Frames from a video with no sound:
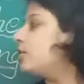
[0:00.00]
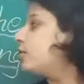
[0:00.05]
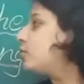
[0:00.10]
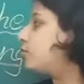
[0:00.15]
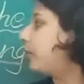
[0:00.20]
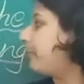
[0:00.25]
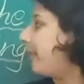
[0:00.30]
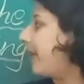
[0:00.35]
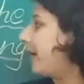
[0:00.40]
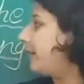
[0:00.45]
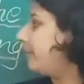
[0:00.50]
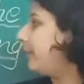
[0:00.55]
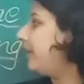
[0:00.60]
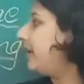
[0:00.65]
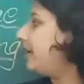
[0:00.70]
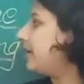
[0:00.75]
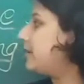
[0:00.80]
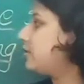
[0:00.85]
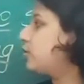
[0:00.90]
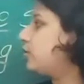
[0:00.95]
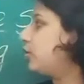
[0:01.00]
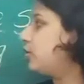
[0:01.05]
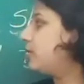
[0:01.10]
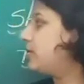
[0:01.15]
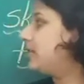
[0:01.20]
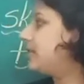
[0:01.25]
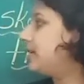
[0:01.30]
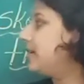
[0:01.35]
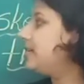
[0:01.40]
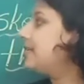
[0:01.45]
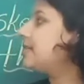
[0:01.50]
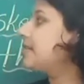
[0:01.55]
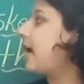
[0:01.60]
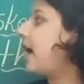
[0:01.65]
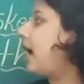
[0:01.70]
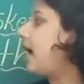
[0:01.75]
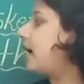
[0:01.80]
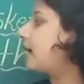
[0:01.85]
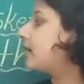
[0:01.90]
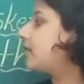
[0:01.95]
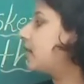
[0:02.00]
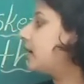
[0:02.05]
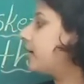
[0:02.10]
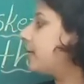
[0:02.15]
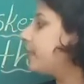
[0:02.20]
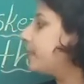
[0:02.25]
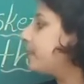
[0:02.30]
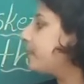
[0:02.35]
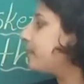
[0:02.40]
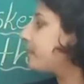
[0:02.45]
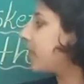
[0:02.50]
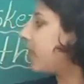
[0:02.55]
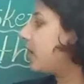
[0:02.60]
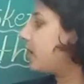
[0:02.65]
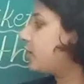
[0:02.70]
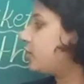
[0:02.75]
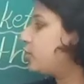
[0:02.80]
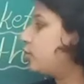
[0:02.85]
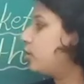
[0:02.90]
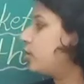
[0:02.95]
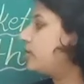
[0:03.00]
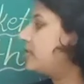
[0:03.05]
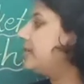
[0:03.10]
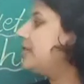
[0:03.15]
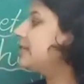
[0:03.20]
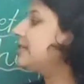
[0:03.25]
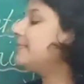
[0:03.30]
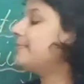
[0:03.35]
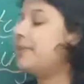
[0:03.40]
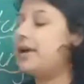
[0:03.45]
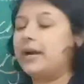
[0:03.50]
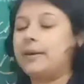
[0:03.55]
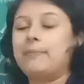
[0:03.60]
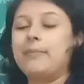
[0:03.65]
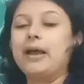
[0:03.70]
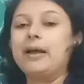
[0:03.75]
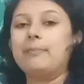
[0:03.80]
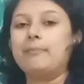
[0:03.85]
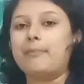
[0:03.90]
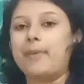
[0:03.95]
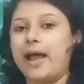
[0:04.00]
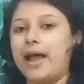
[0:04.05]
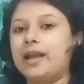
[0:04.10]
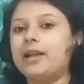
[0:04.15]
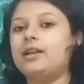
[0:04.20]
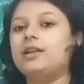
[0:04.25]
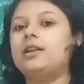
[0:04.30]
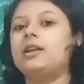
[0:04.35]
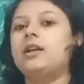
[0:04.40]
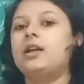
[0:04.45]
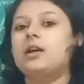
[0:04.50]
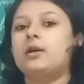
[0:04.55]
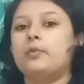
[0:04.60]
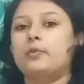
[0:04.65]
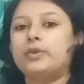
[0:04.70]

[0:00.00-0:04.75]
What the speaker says: So man-made resources are the resources made by man